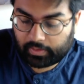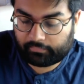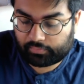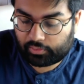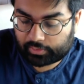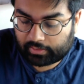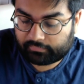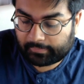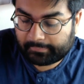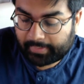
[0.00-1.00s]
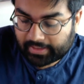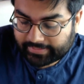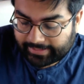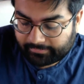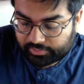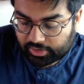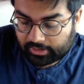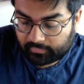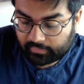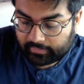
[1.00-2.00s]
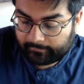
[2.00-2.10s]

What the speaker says: If you're looking for part-time job,